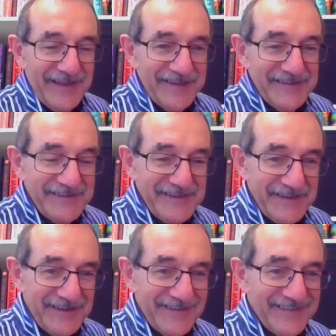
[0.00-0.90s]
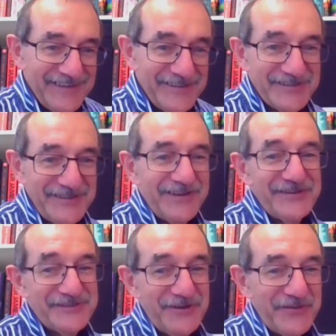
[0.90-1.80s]
and
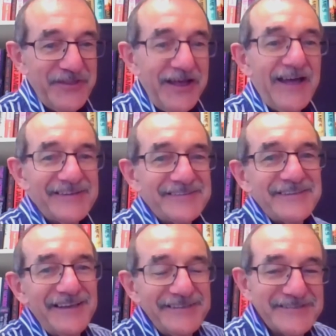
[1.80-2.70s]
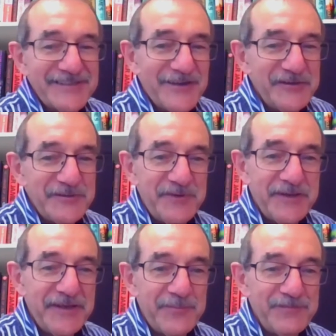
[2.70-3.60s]
so that is going to
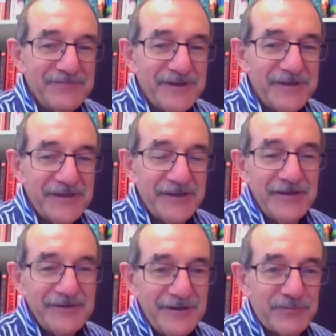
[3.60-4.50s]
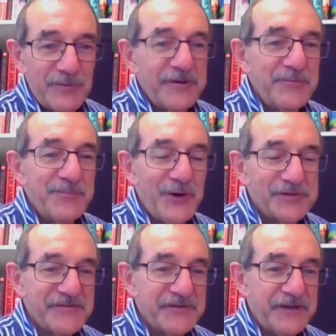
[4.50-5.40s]
be a prominent
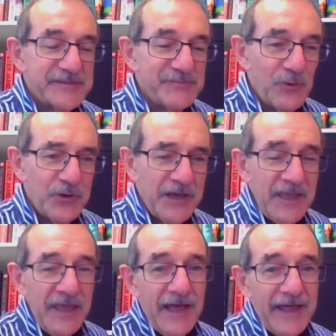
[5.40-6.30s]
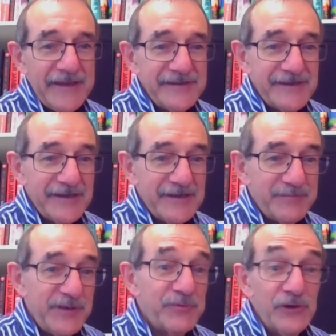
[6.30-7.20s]
part of the next book. And
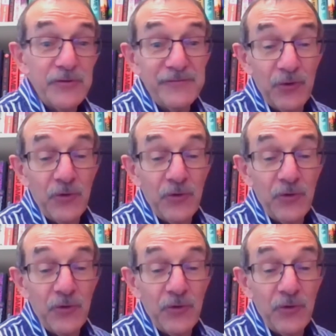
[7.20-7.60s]
people who've